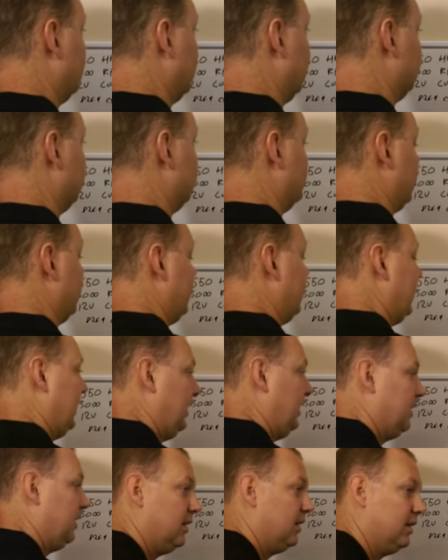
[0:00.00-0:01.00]
um,
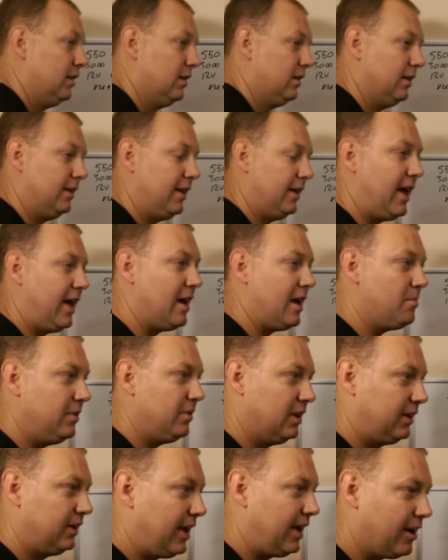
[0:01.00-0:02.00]
the
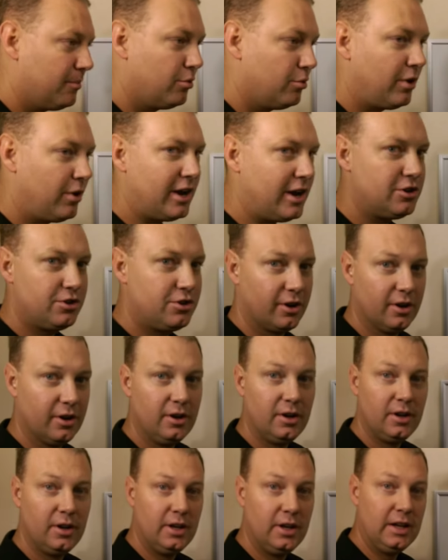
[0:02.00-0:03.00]
ambient air pressure
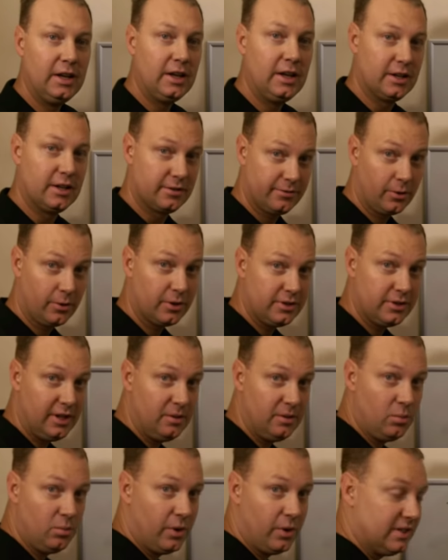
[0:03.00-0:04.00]
is
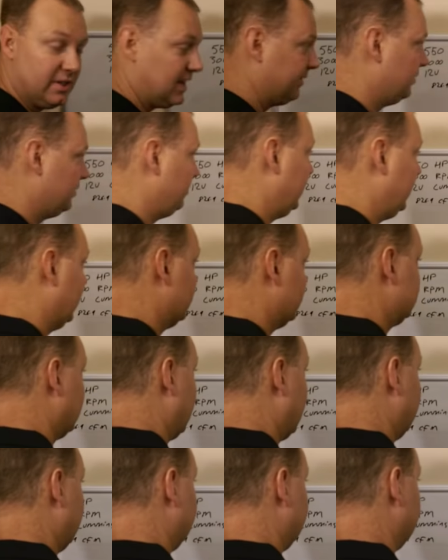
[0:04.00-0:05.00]
14.7
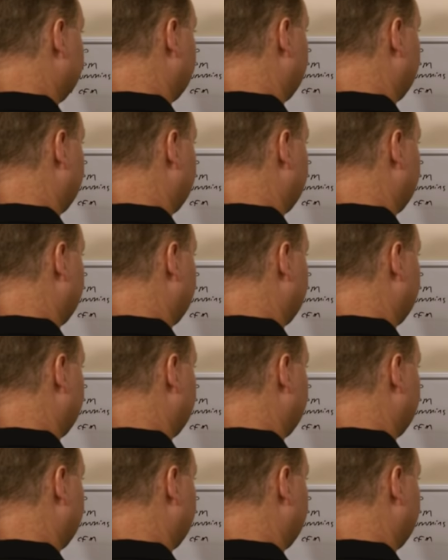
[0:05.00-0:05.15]
psi.